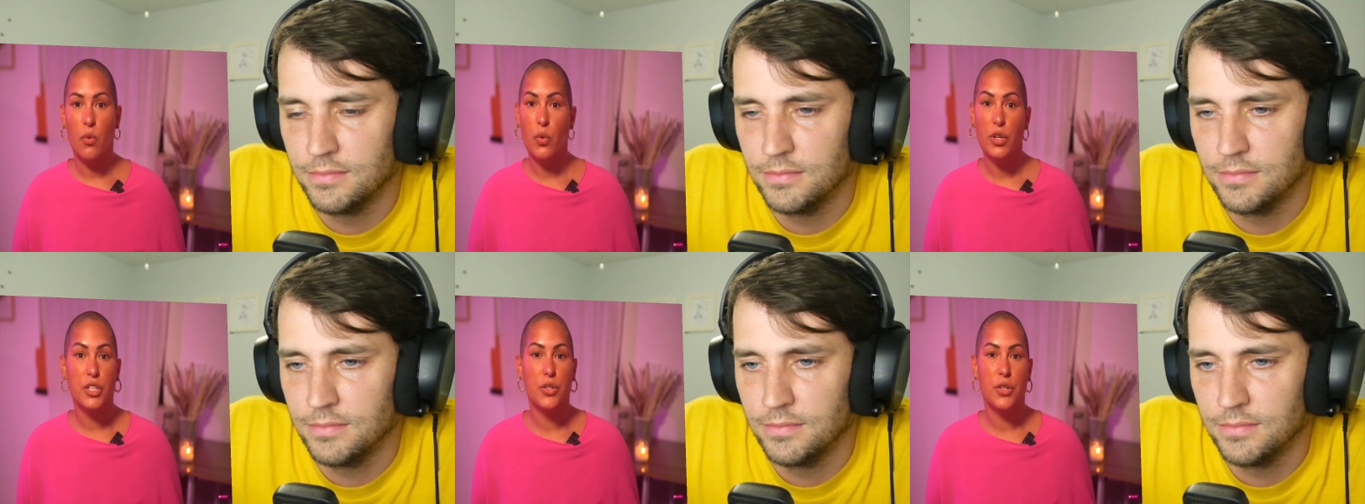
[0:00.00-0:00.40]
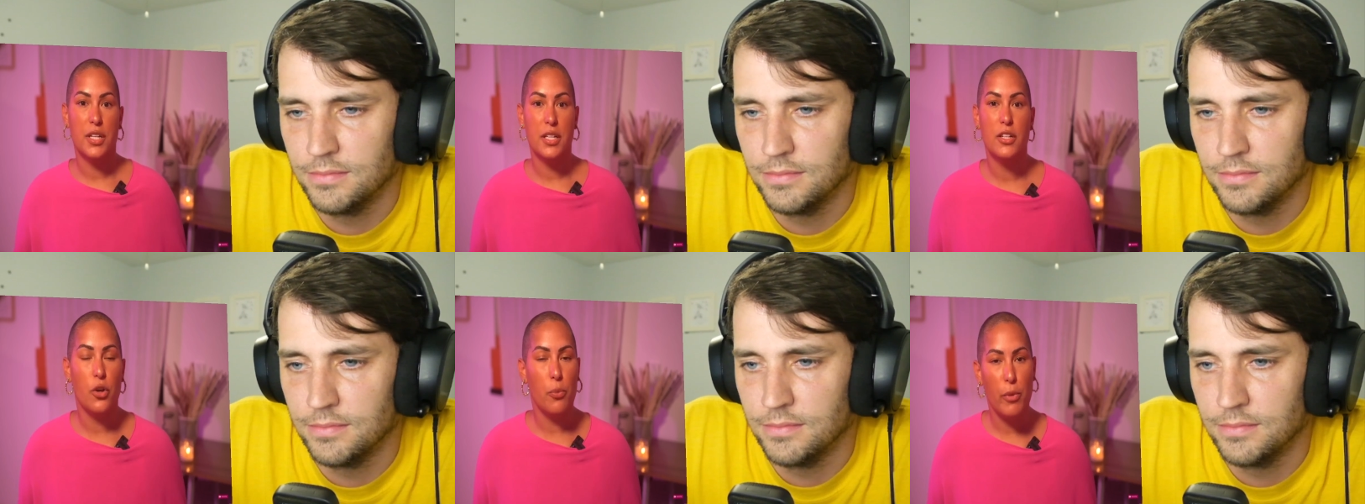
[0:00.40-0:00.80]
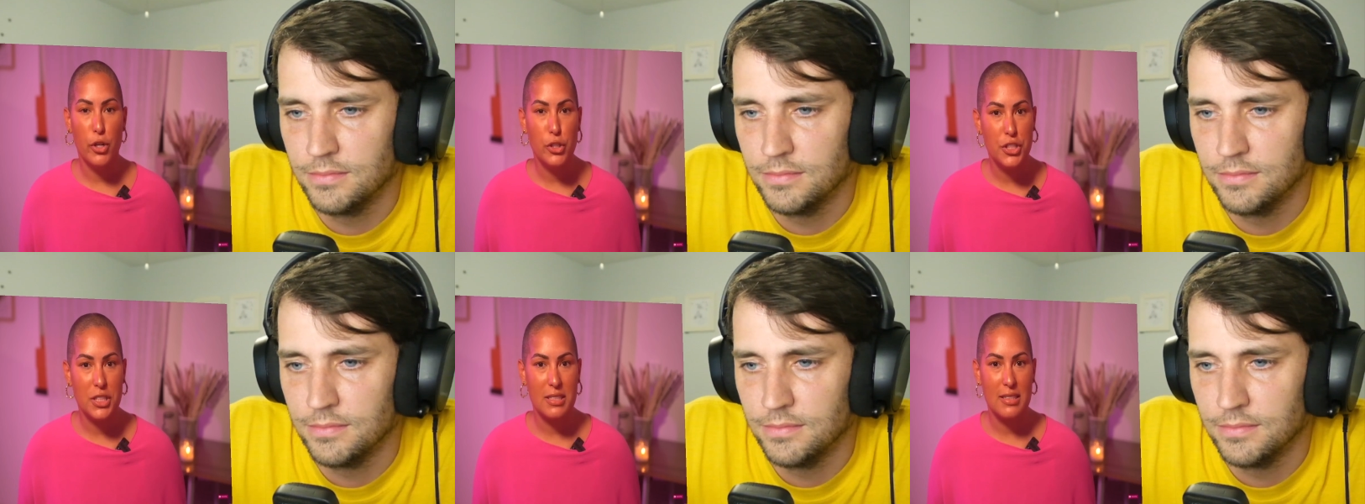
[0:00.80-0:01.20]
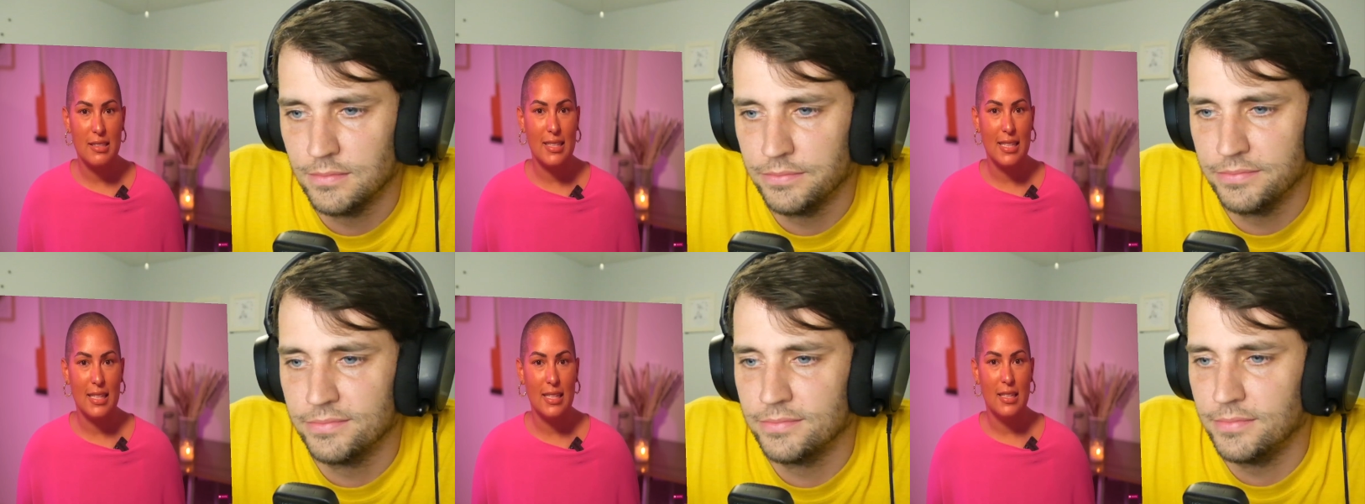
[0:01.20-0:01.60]
Speaker 1: when you're in an
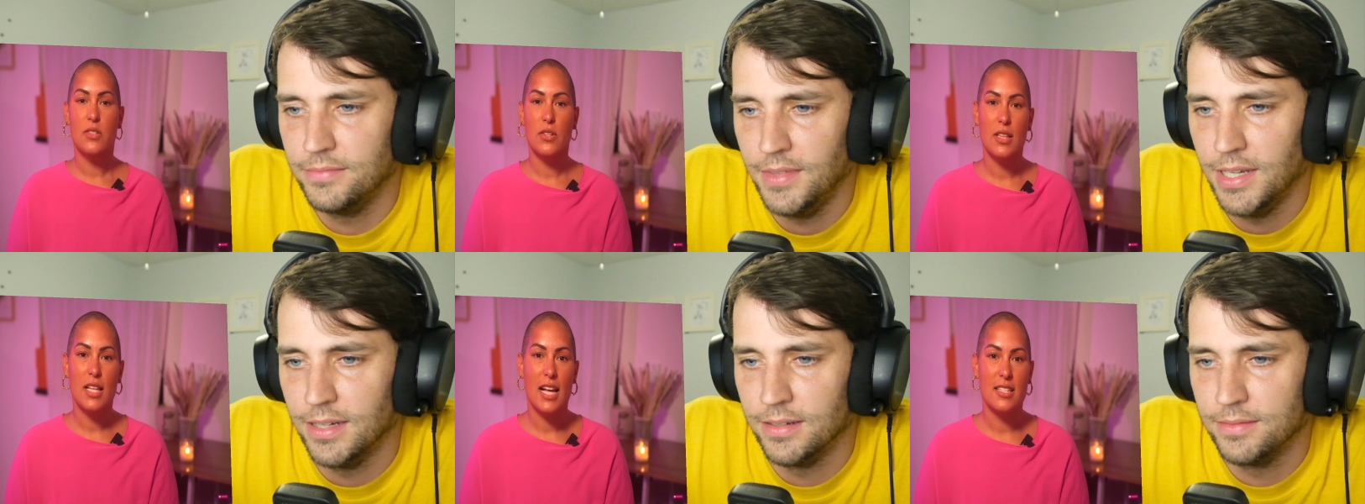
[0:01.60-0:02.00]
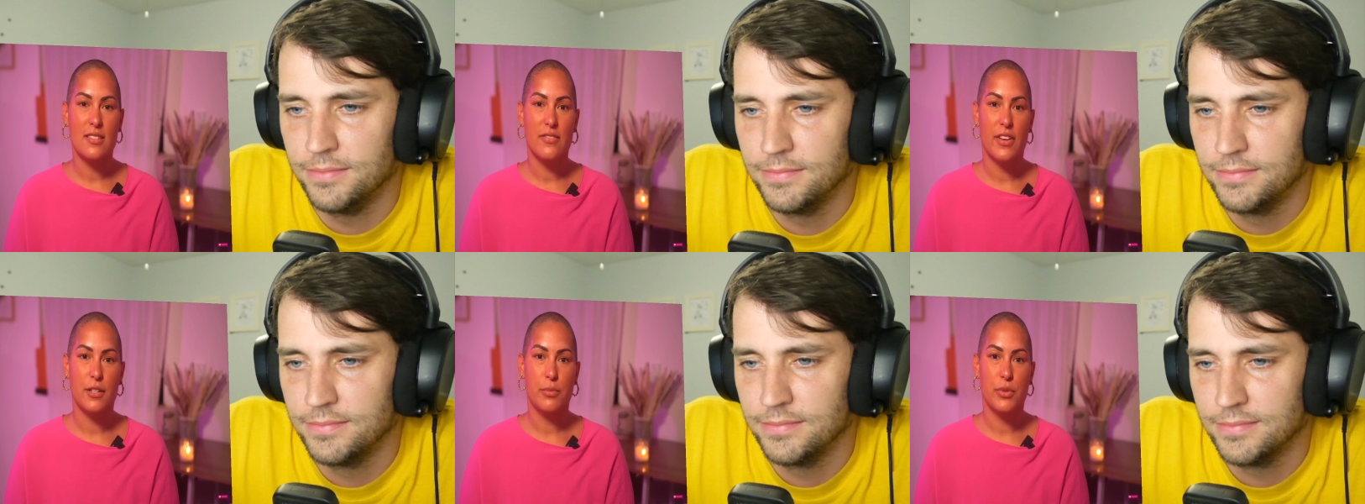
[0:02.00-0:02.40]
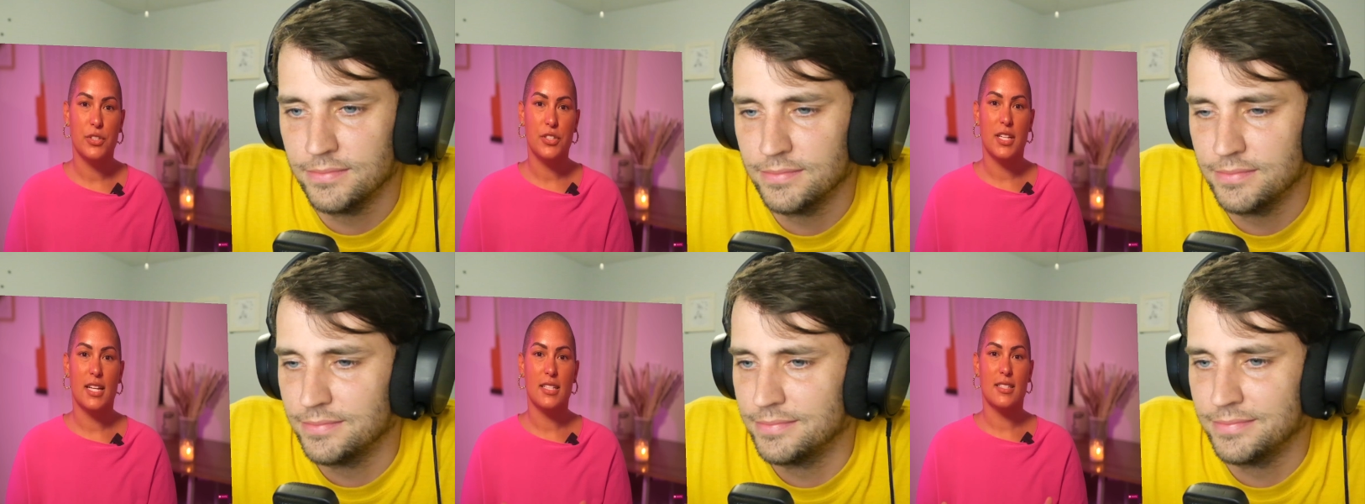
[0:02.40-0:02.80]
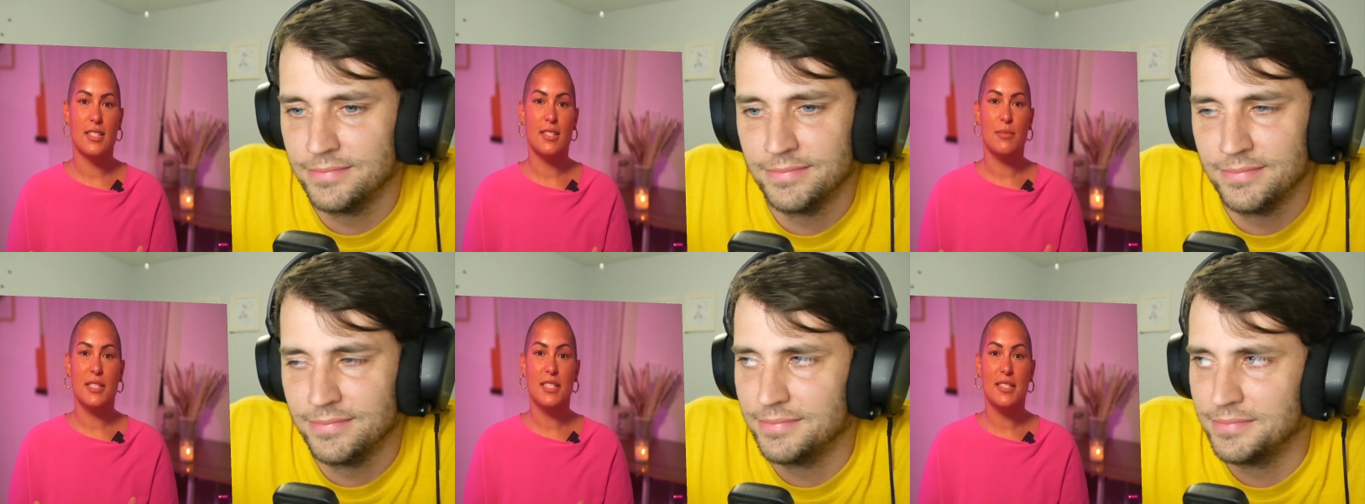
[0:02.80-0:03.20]
emergency. Yeah. So the last and final point, you guys, is
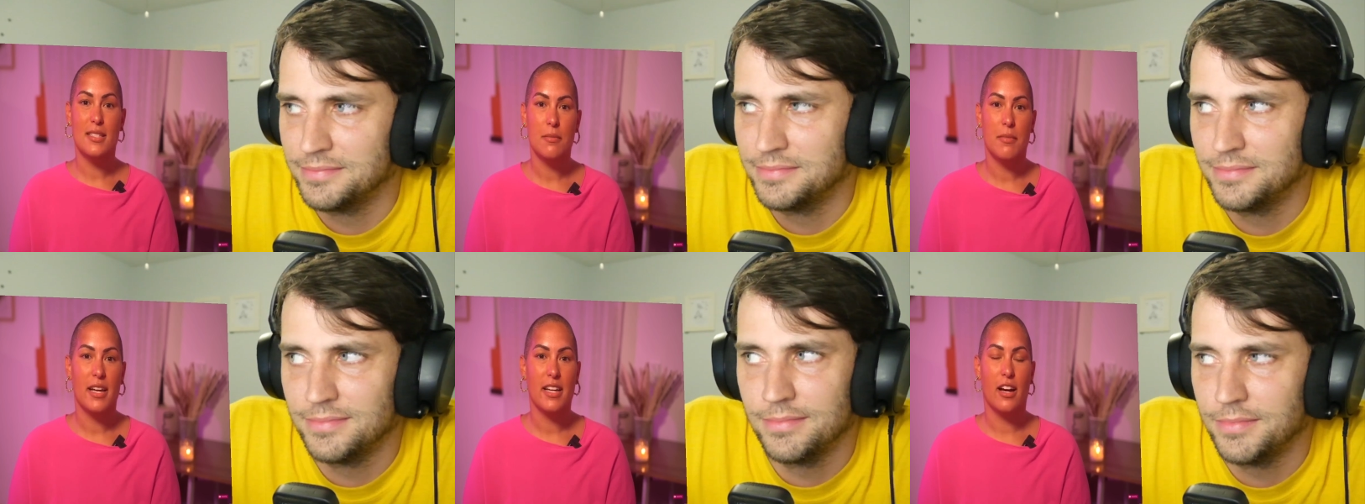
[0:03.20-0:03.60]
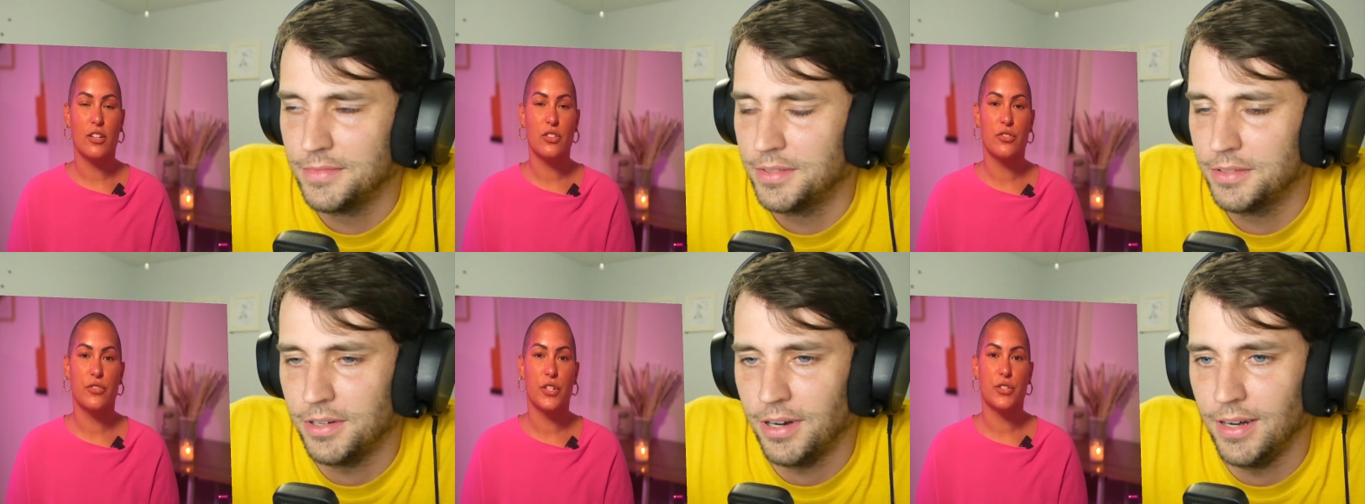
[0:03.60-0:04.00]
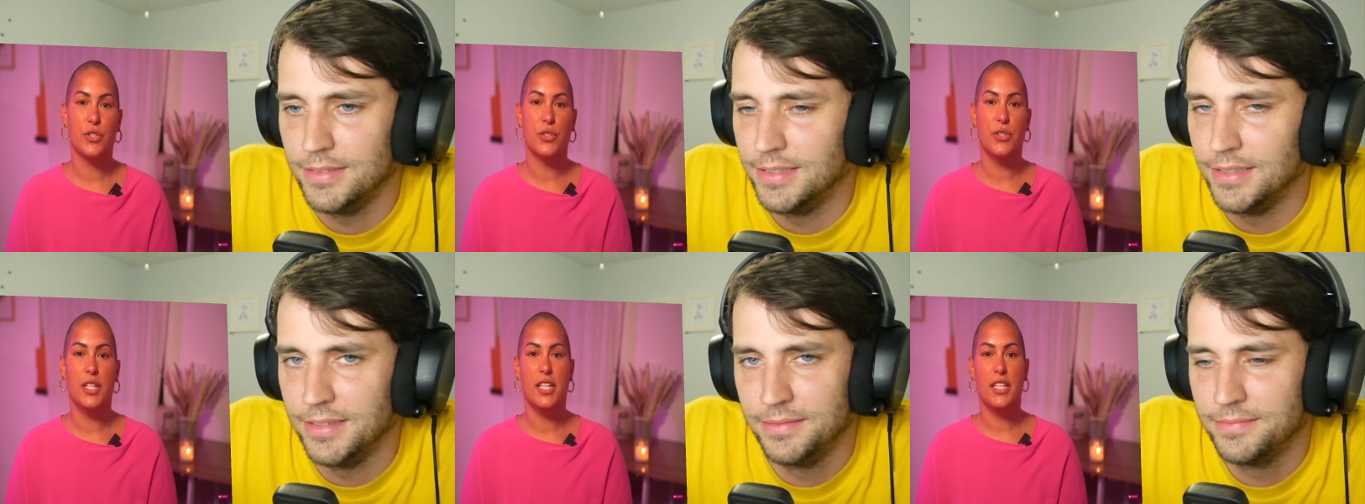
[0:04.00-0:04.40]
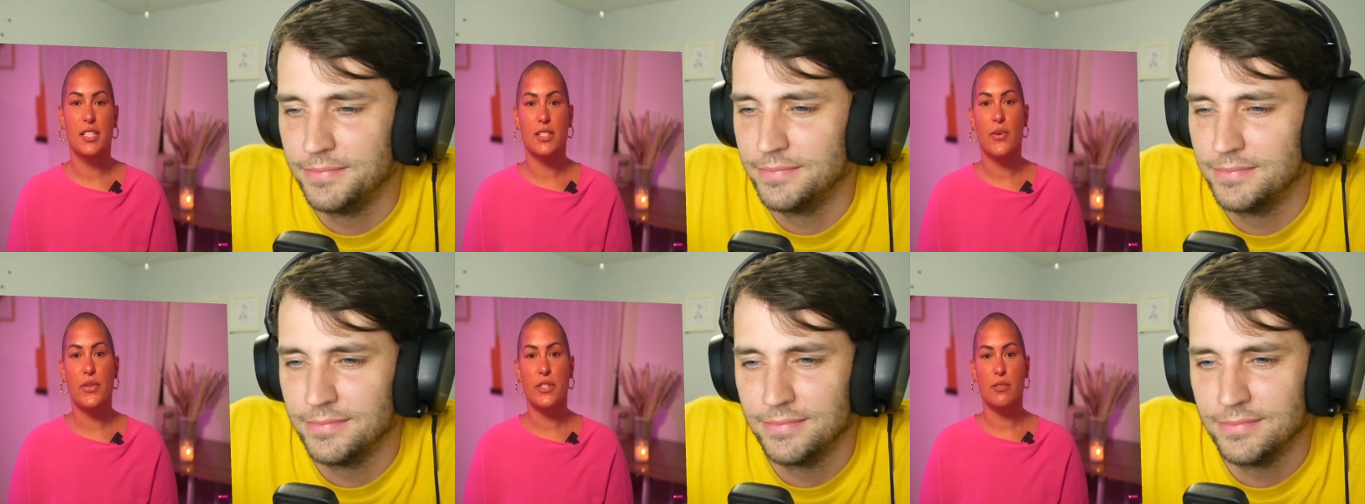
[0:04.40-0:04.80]
going to be semi-controversial, and it
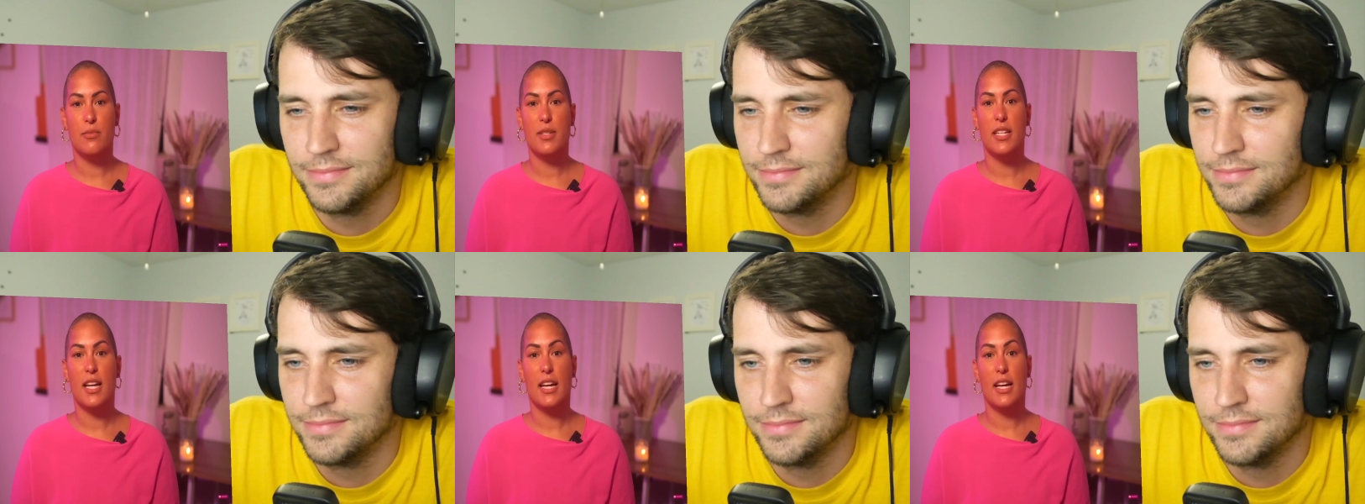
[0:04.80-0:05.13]
is going to be,